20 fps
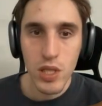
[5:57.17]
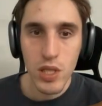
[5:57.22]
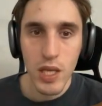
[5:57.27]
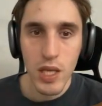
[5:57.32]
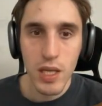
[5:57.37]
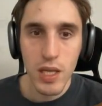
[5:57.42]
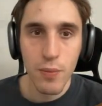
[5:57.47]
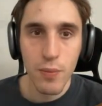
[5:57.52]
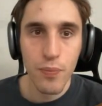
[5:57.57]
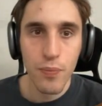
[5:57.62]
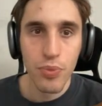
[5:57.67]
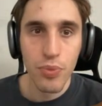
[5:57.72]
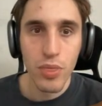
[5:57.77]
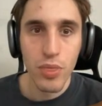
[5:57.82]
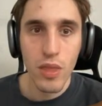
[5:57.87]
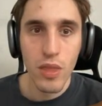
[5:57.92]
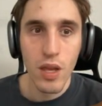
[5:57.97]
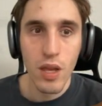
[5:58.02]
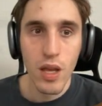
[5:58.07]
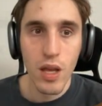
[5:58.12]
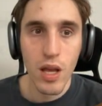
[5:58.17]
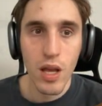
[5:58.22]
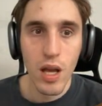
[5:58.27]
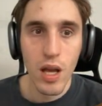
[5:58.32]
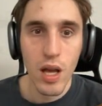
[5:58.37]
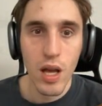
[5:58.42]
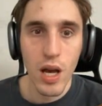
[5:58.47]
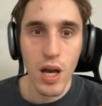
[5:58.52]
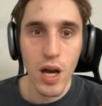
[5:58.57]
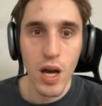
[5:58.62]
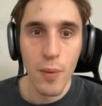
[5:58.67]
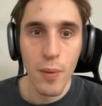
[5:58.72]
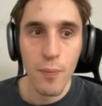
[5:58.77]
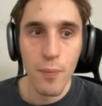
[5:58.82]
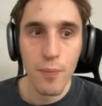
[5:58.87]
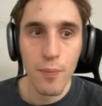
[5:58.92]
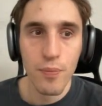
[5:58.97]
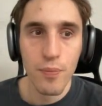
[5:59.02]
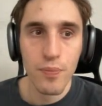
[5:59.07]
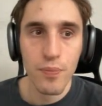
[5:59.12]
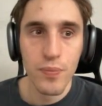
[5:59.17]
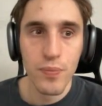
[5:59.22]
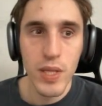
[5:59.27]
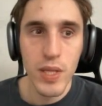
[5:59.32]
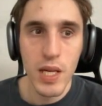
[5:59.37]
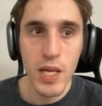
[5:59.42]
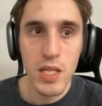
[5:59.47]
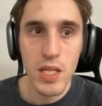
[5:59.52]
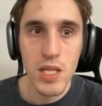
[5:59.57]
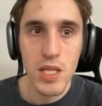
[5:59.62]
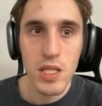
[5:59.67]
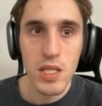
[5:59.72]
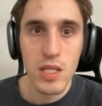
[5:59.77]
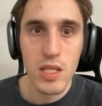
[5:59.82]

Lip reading: Like, yeah, this is